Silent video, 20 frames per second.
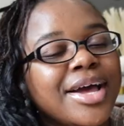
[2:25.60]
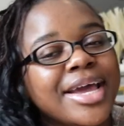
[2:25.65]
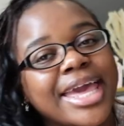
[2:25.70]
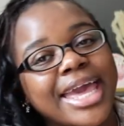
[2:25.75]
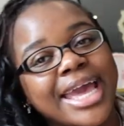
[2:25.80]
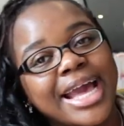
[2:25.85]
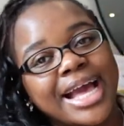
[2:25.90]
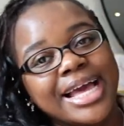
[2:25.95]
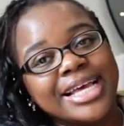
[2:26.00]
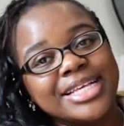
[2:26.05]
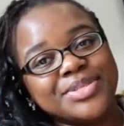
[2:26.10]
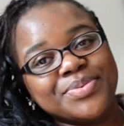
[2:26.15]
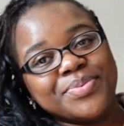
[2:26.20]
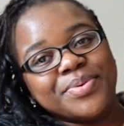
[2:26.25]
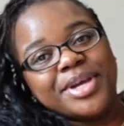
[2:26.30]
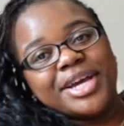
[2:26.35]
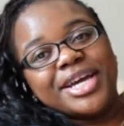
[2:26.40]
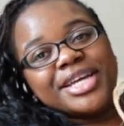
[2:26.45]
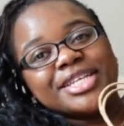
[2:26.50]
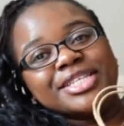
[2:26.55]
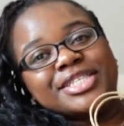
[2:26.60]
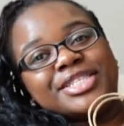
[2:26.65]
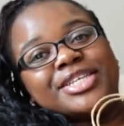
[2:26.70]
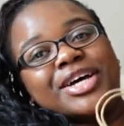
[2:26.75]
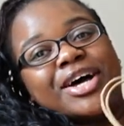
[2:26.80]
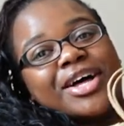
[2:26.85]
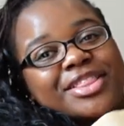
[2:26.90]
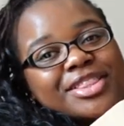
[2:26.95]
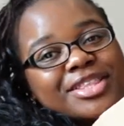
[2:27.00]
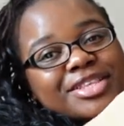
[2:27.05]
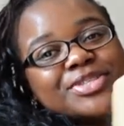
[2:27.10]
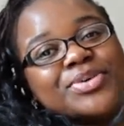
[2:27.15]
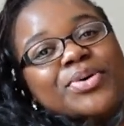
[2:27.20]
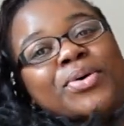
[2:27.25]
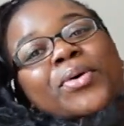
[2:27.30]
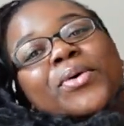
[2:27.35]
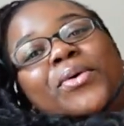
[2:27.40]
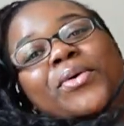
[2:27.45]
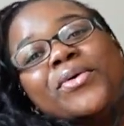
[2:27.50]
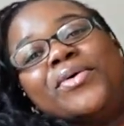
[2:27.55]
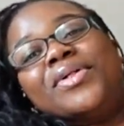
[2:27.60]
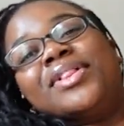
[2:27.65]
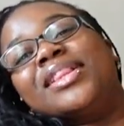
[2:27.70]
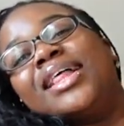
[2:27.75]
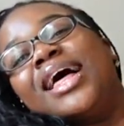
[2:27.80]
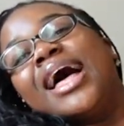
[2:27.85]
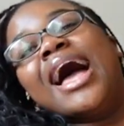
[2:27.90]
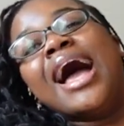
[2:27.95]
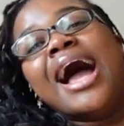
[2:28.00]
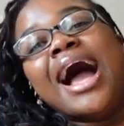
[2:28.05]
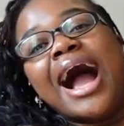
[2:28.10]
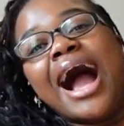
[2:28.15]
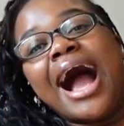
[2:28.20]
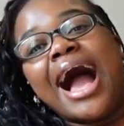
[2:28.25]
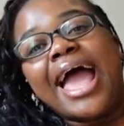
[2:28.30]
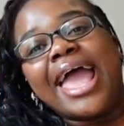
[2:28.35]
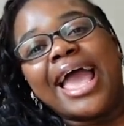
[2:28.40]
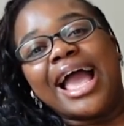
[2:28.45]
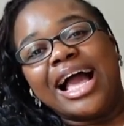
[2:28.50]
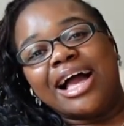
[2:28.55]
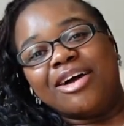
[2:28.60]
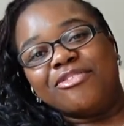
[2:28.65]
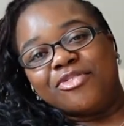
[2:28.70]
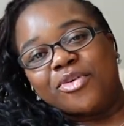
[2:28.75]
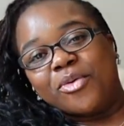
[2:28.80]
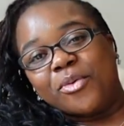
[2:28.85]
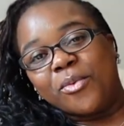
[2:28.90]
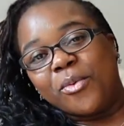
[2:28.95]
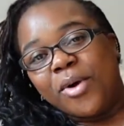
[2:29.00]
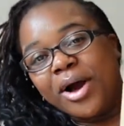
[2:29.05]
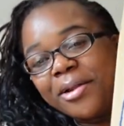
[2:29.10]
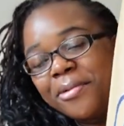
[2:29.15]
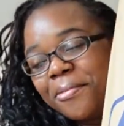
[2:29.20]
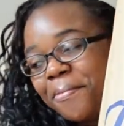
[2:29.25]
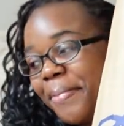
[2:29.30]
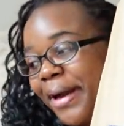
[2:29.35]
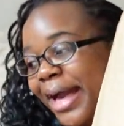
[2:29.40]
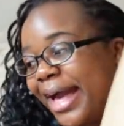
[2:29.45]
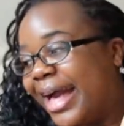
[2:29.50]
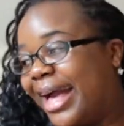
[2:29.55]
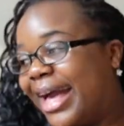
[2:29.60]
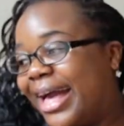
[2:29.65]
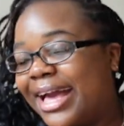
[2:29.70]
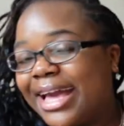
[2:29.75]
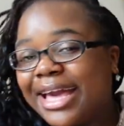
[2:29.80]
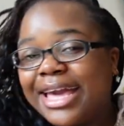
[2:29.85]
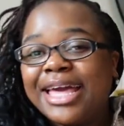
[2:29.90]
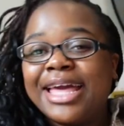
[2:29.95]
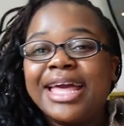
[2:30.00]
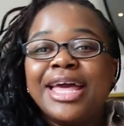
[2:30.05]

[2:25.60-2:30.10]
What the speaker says: Okay guys, we're gonna start this haul. I have one bag,